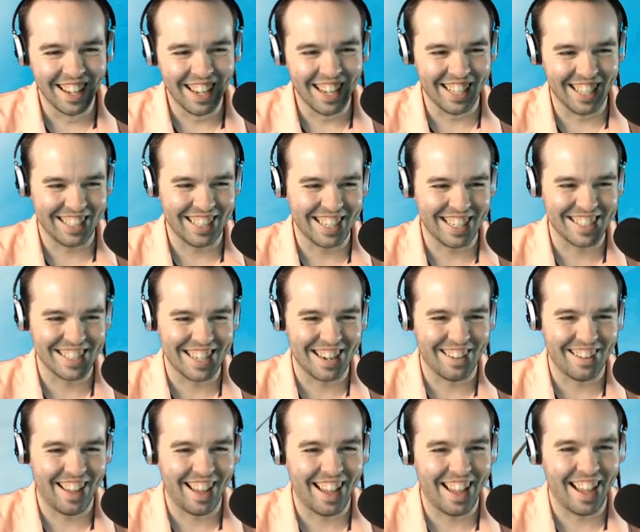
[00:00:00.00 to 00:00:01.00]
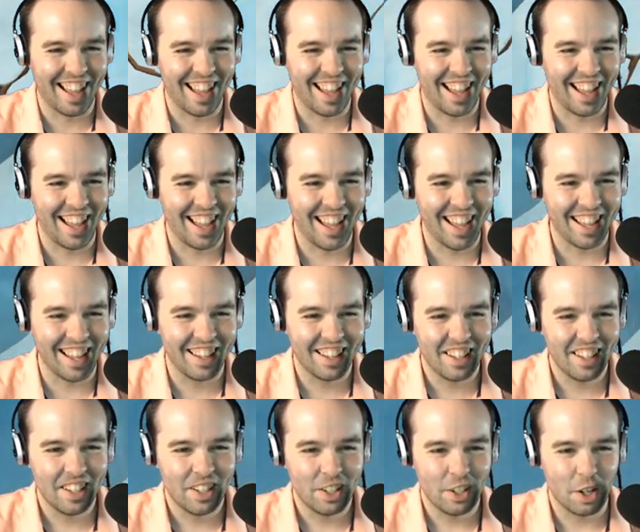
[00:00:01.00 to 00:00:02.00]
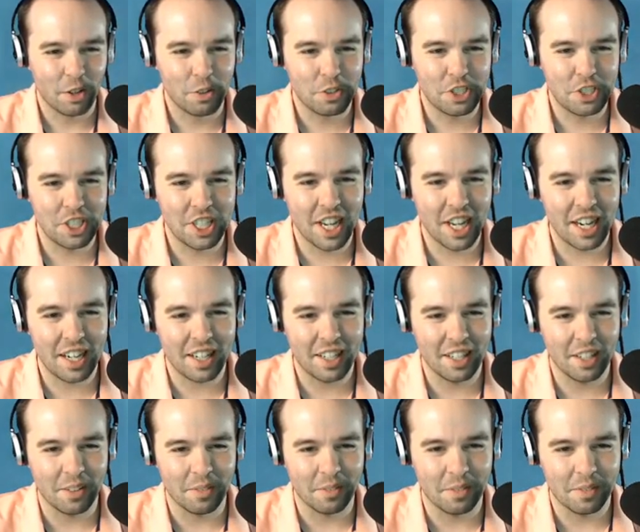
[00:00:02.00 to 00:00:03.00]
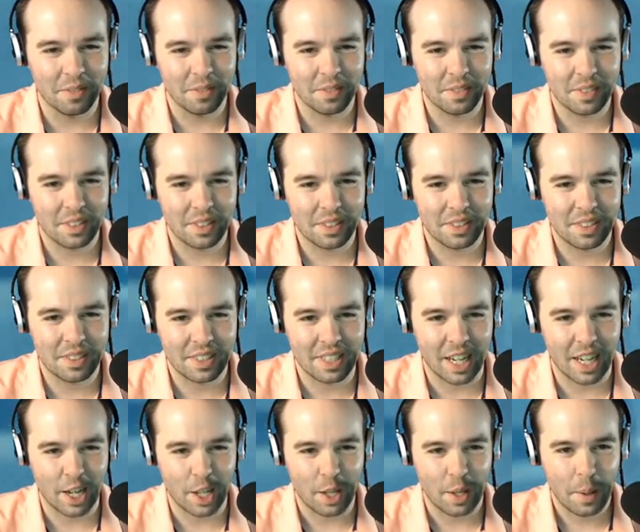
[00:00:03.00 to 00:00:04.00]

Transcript: like that sound. Oh shit! No. Got it.